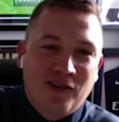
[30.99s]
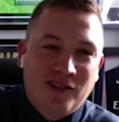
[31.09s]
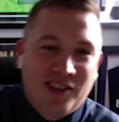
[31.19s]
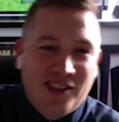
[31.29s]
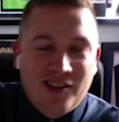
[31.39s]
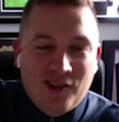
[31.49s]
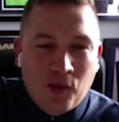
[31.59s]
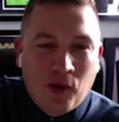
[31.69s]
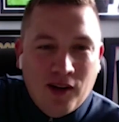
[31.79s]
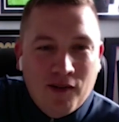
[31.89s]
Obviously, it's
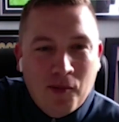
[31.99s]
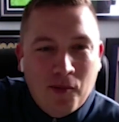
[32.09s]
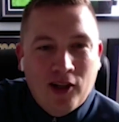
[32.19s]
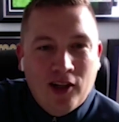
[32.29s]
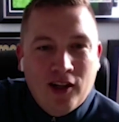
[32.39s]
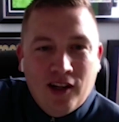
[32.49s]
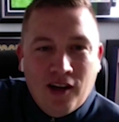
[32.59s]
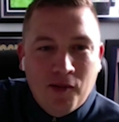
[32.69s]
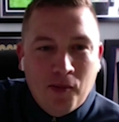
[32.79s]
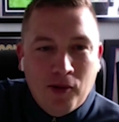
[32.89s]
the one everybody
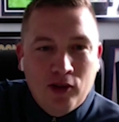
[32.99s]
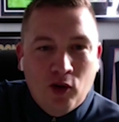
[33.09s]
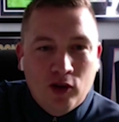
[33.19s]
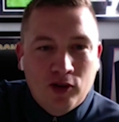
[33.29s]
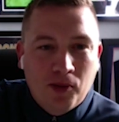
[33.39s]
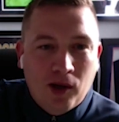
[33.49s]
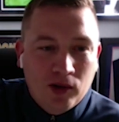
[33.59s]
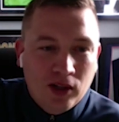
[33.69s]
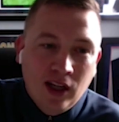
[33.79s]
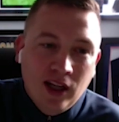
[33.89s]
talks
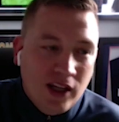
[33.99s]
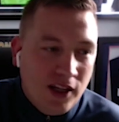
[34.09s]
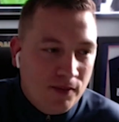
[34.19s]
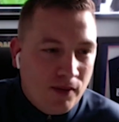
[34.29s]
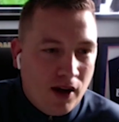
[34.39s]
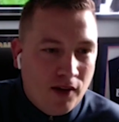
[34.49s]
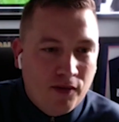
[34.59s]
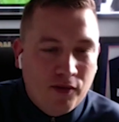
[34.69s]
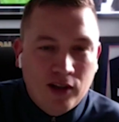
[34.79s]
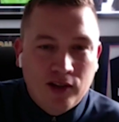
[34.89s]
about. Even my
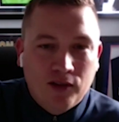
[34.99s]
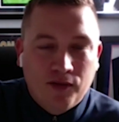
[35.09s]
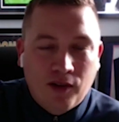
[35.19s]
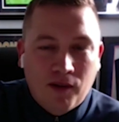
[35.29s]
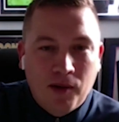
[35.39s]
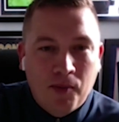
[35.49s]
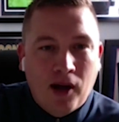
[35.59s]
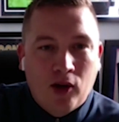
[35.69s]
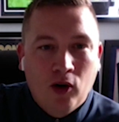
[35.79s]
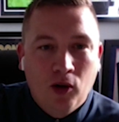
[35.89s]
friends and family
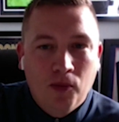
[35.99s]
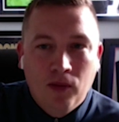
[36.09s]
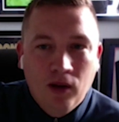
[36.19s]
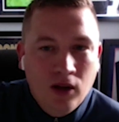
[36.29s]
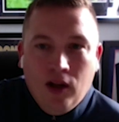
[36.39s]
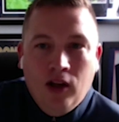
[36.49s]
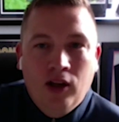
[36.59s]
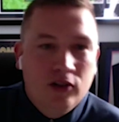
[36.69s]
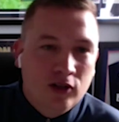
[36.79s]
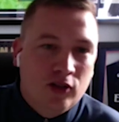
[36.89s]
back home
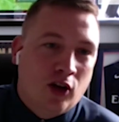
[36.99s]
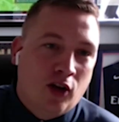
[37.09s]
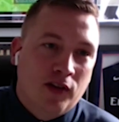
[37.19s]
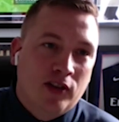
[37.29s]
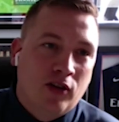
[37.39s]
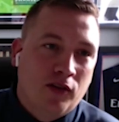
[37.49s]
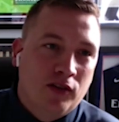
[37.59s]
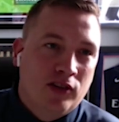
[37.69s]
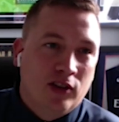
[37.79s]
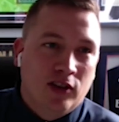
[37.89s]
just love it.
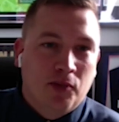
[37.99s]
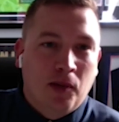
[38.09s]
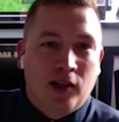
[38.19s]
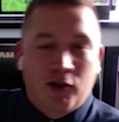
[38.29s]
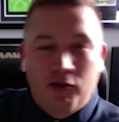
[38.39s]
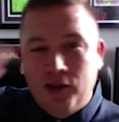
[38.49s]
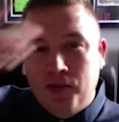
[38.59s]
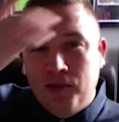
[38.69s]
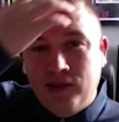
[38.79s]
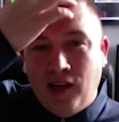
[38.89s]
Obviously, they spend
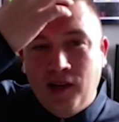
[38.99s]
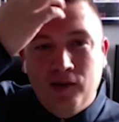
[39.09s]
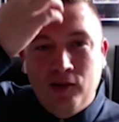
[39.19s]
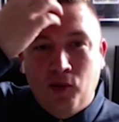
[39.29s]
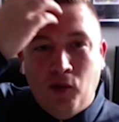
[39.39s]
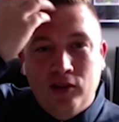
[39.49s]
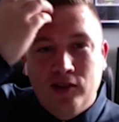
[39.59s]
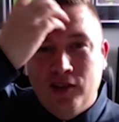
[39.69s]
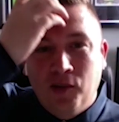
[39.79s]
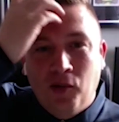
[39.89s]
Christmas time just
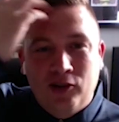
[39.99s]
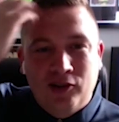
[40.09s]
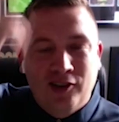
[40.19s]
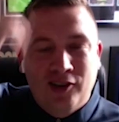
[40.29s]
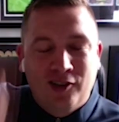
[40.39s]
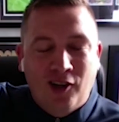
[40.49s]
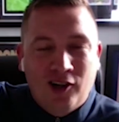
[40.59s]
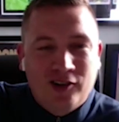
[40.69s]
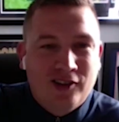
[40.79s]
sitting watching the darts.